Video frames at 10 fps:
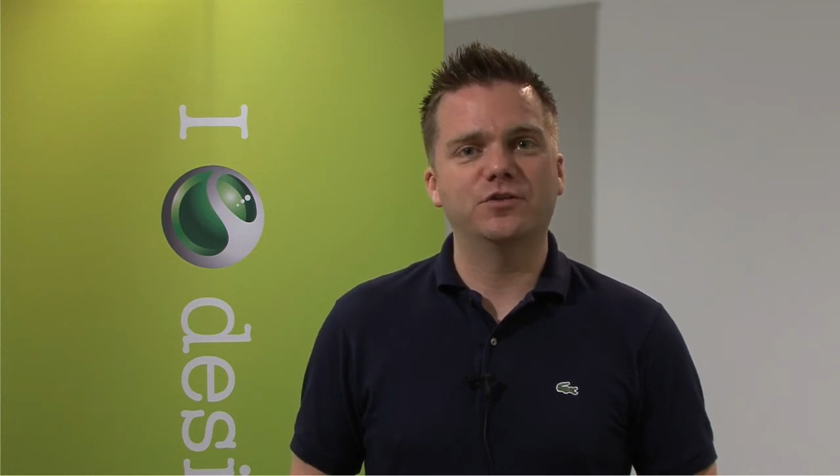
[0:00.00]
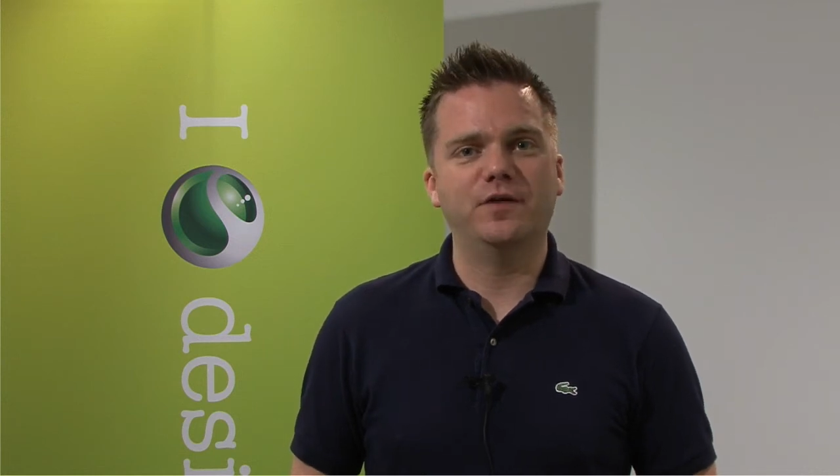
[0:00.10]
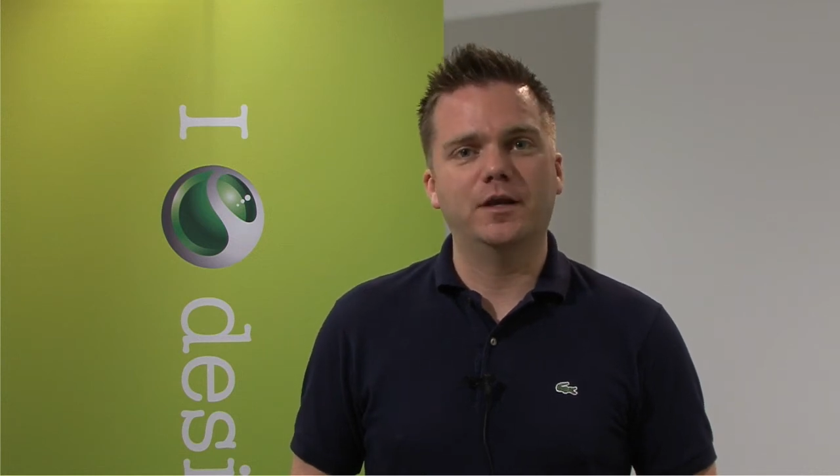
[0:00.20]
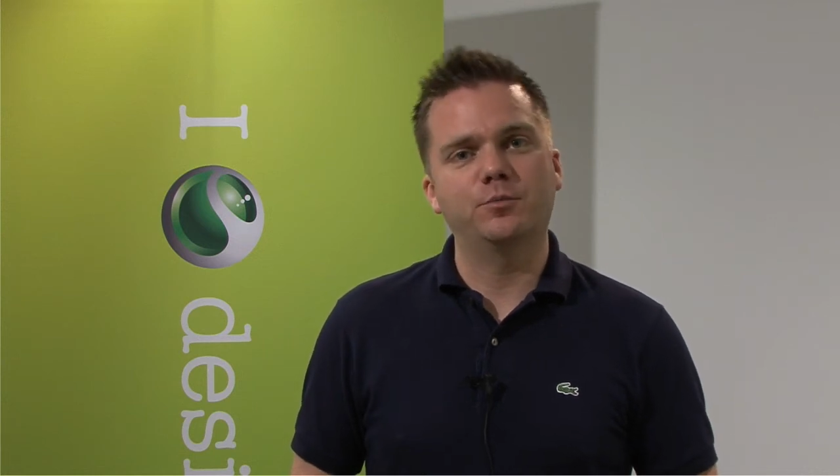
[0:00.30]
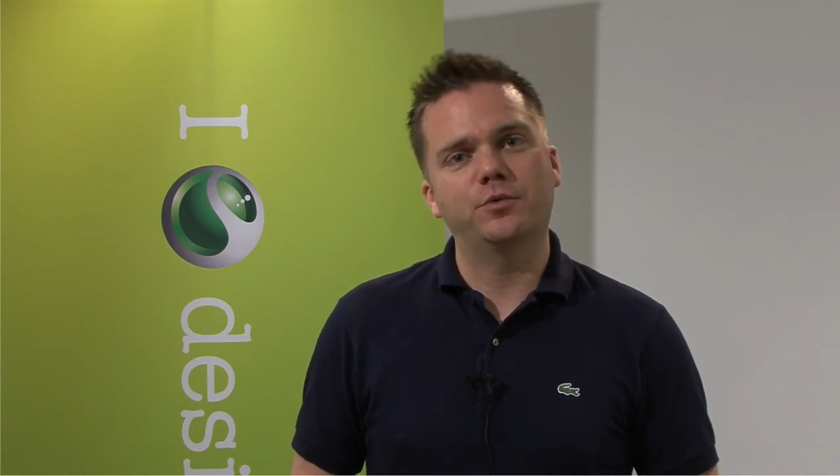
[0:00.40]

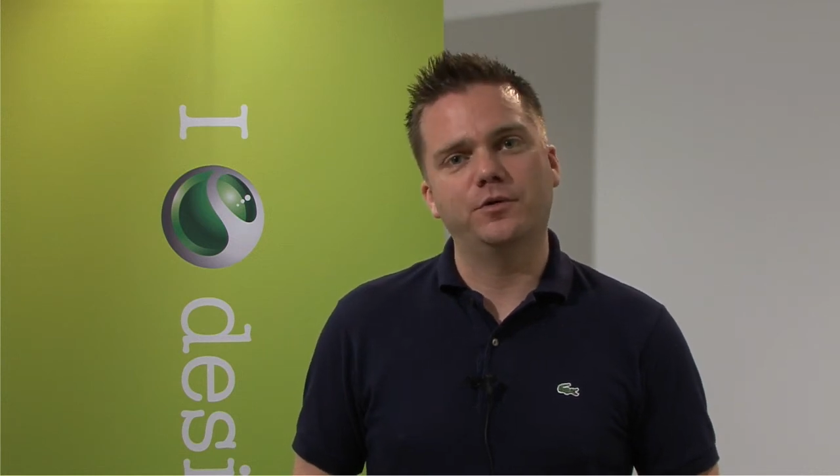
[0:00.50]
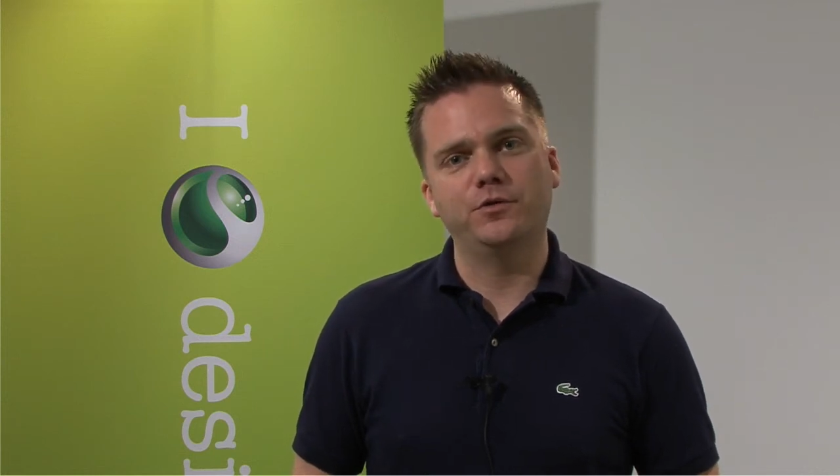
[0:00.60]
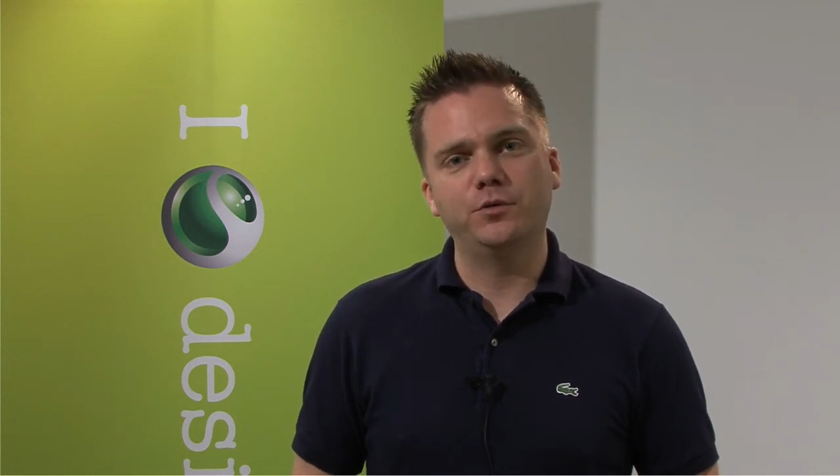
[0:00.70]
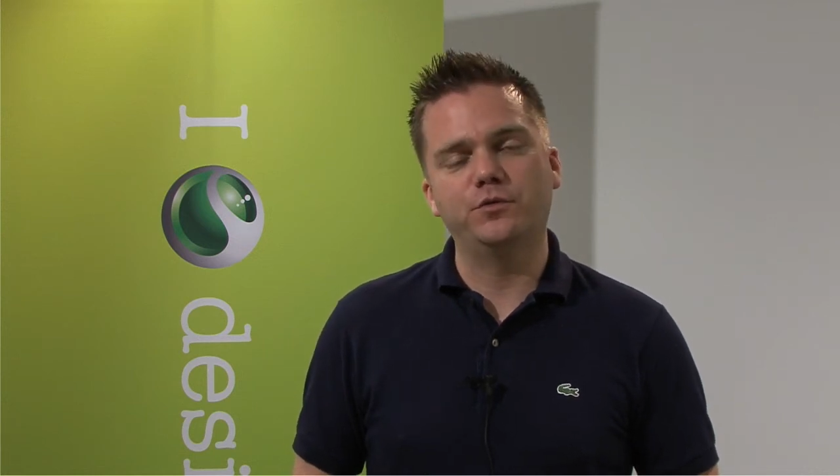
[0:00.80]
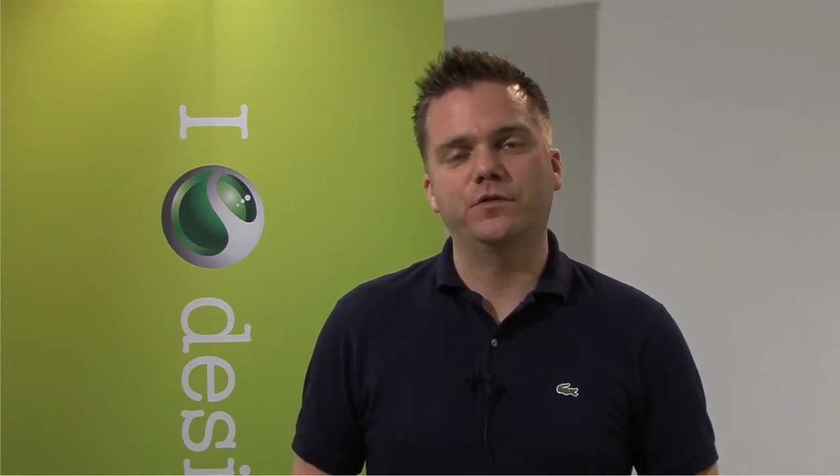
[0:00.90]
developer
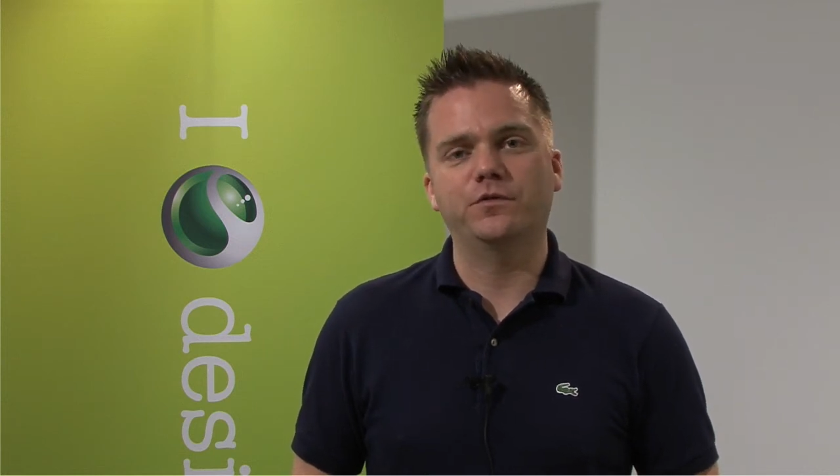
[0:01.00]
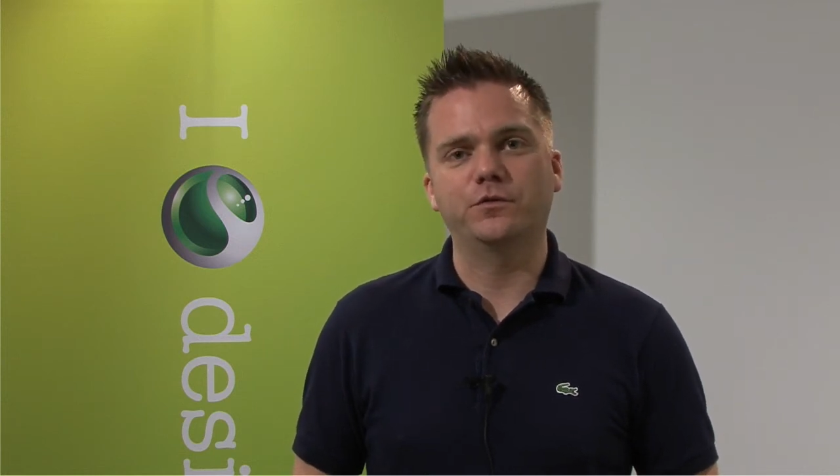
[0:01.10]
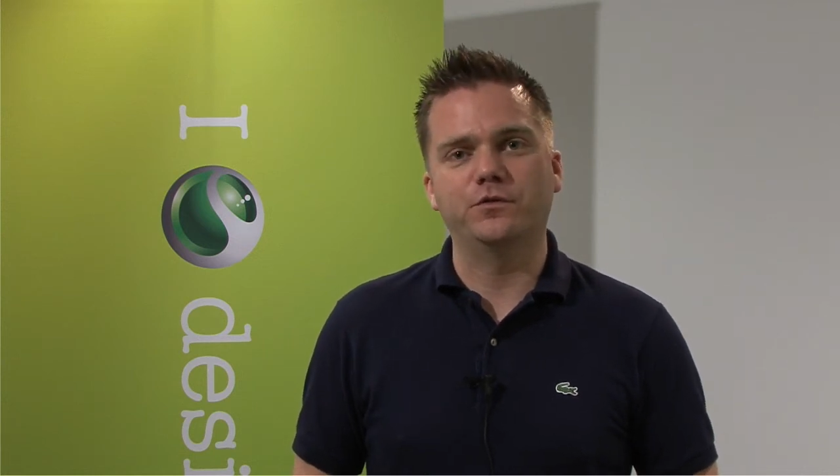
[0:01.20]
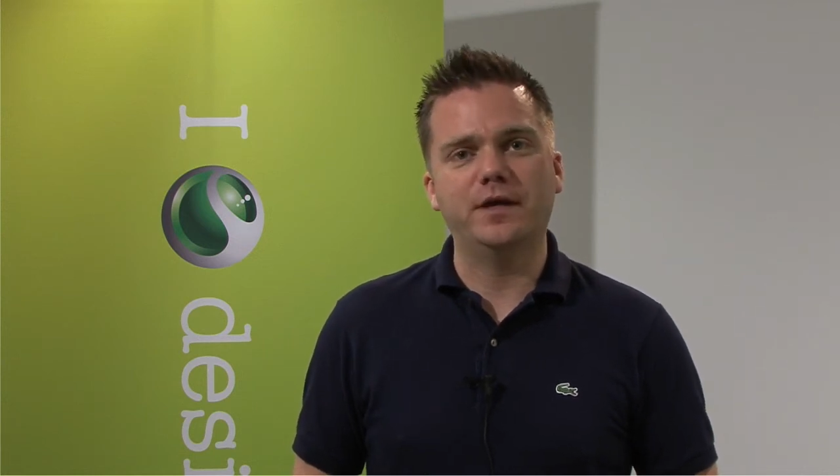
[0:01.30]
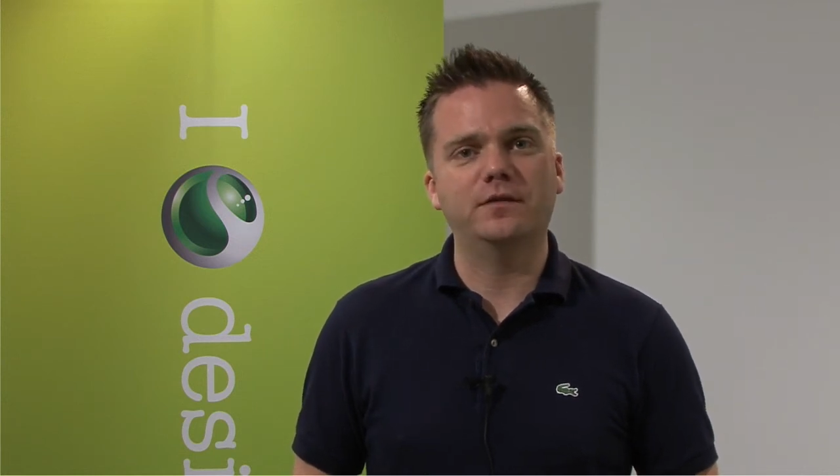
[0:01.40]
uses
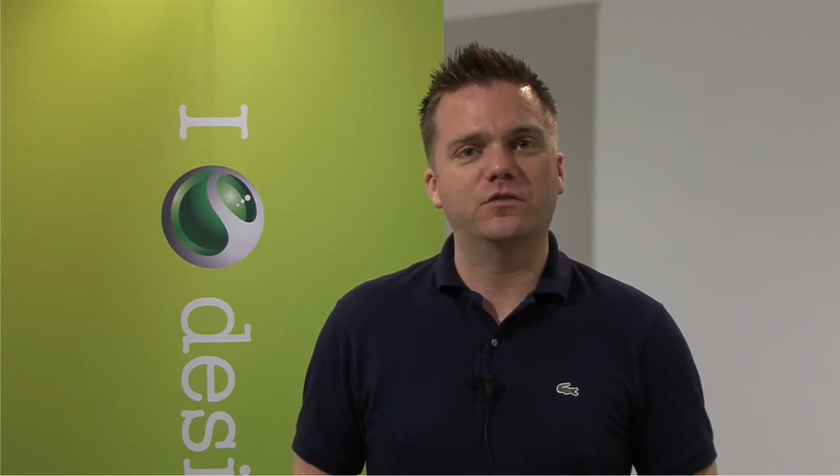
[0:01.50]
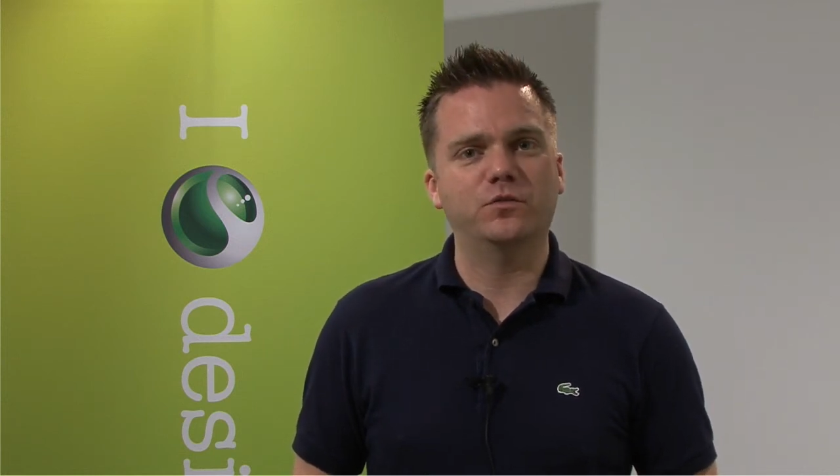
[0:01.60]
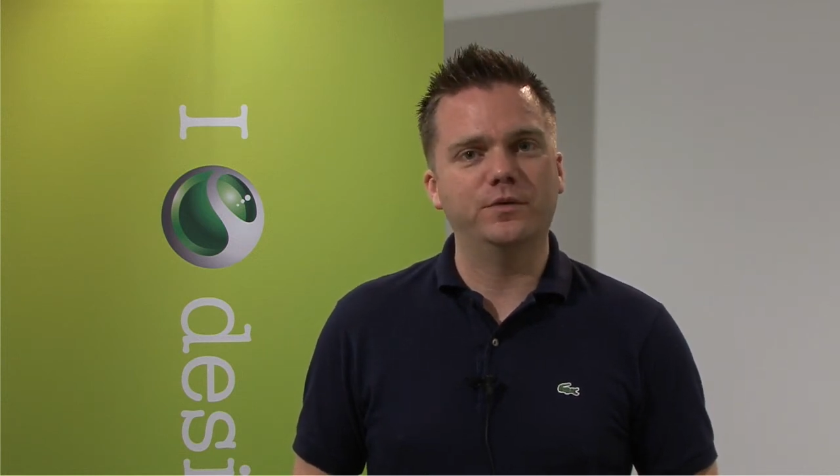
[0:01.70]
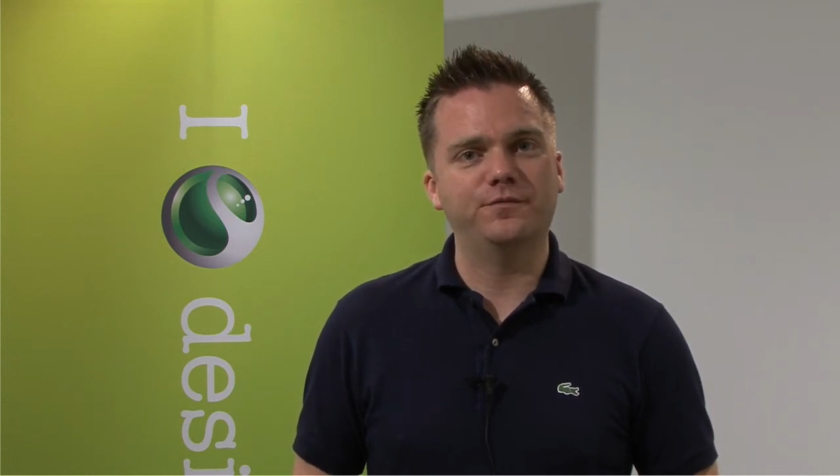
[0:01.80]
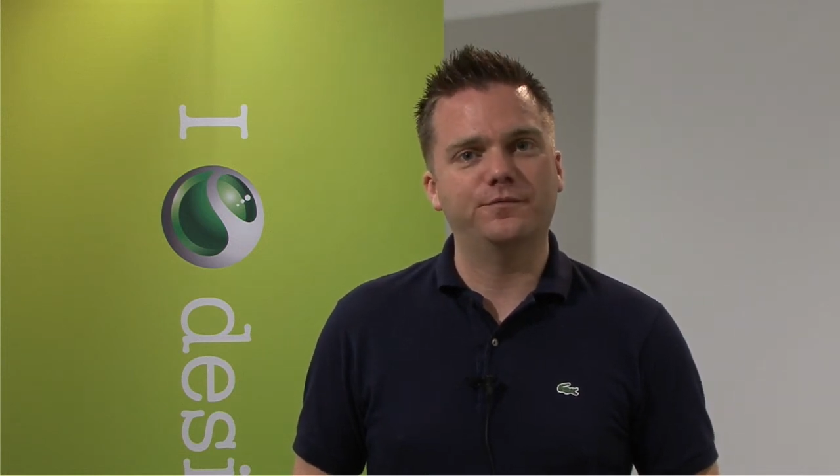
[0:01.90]
to take the
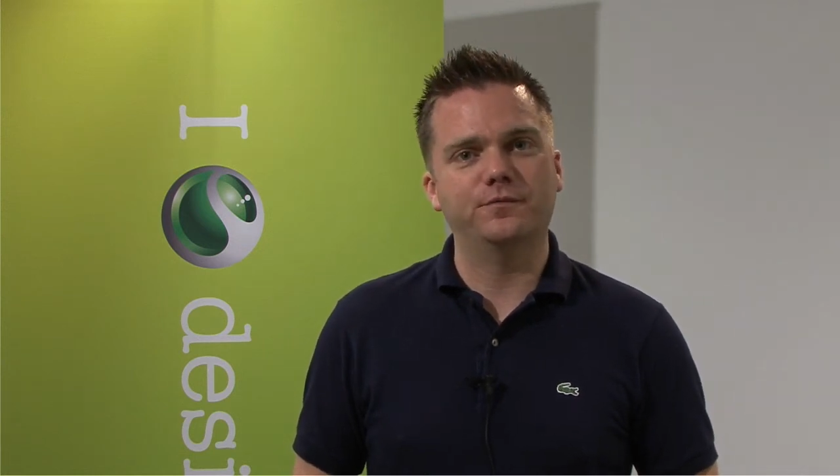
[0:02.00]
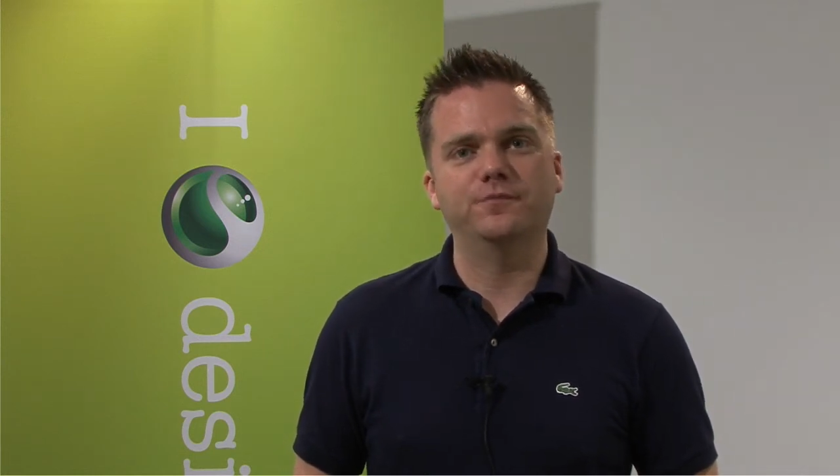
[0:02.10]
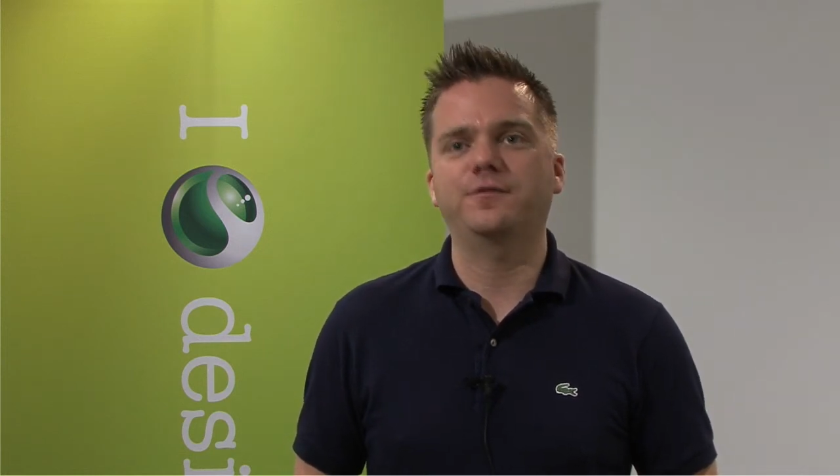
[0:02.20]
SWF